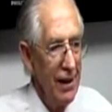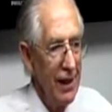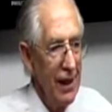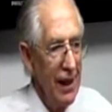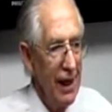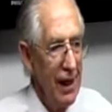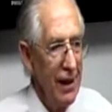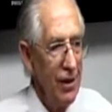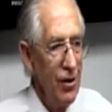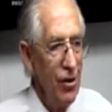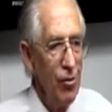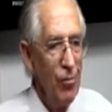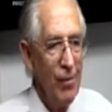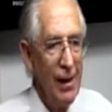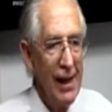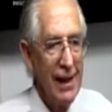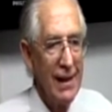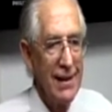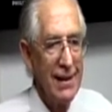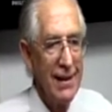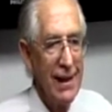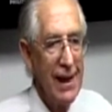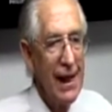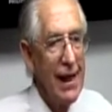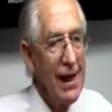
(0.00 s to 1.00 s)
and you
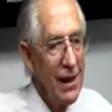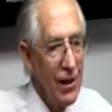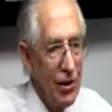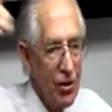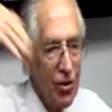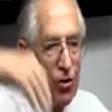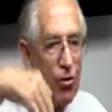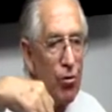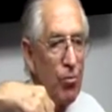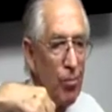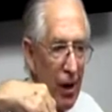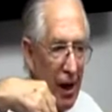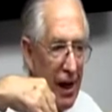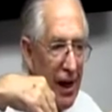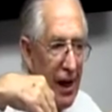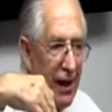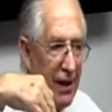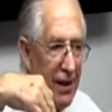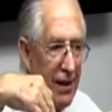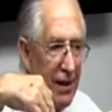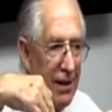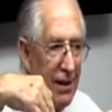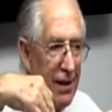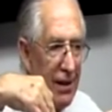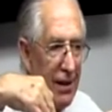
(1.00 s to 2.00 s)
mix into
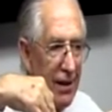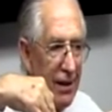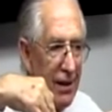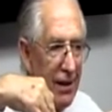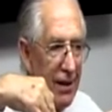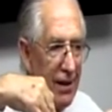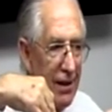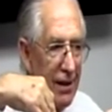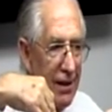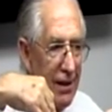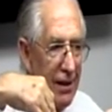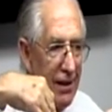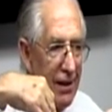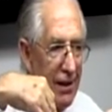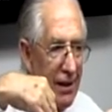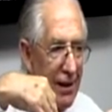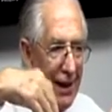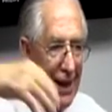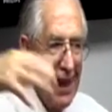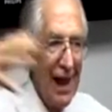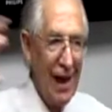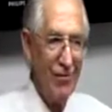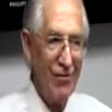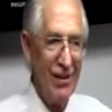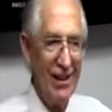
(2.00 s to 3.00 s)
bread
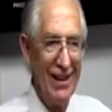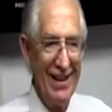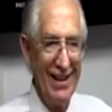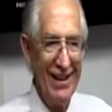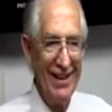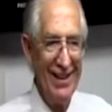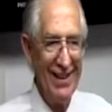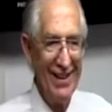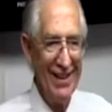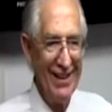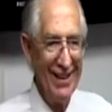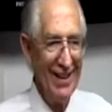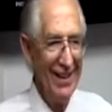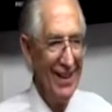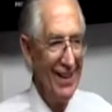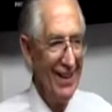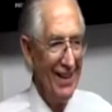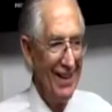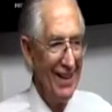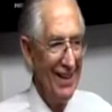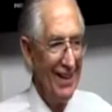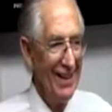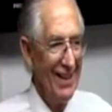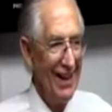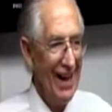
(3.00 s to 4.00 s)
leaven,
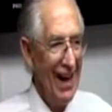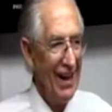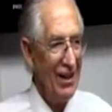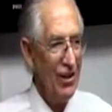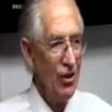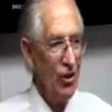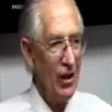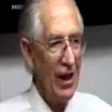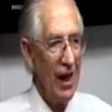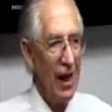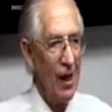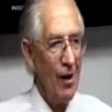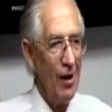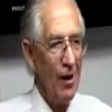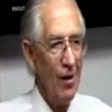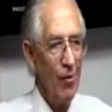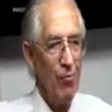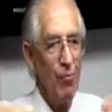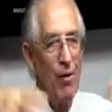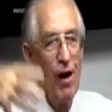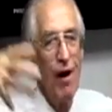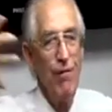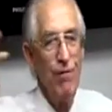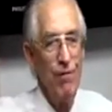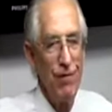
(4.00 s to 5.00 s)
and you get
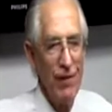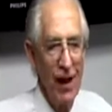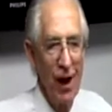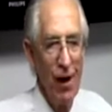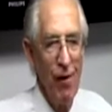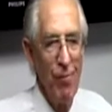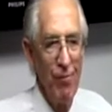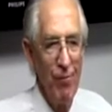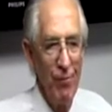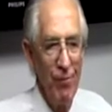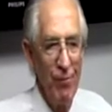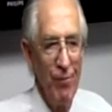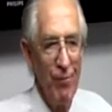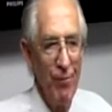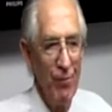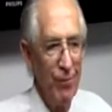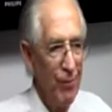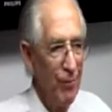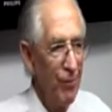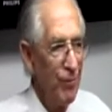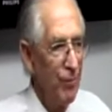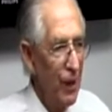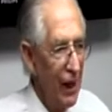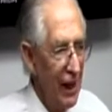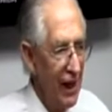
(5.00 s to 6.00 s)
puffed up
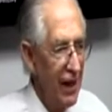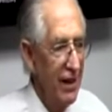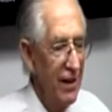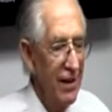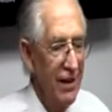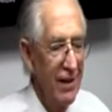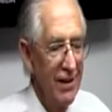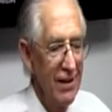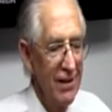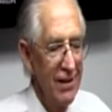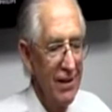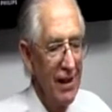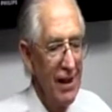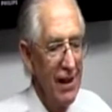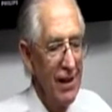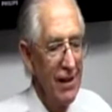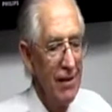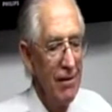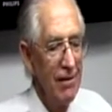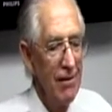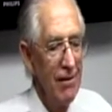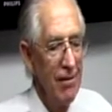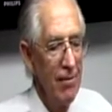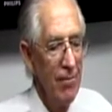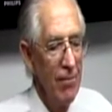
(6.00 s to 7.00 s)
bread, right?
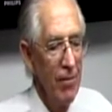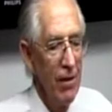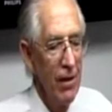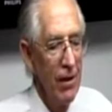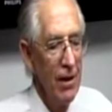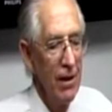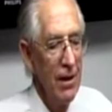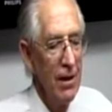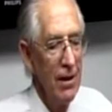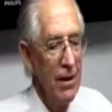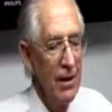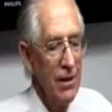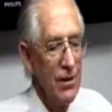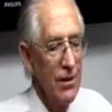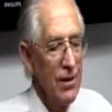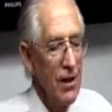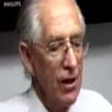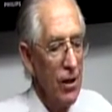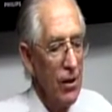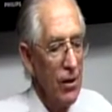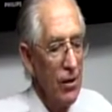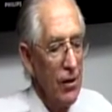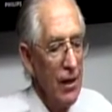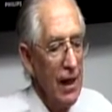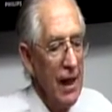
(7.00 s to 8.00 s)

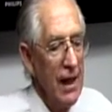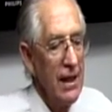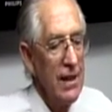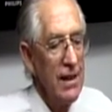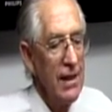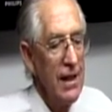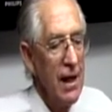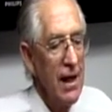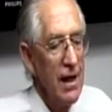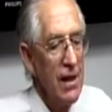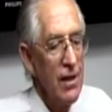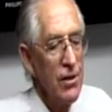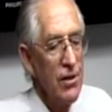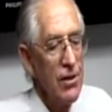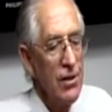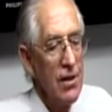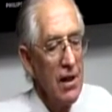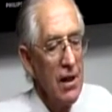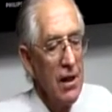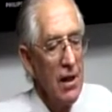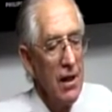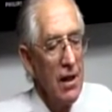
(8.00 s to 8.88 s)
So he says,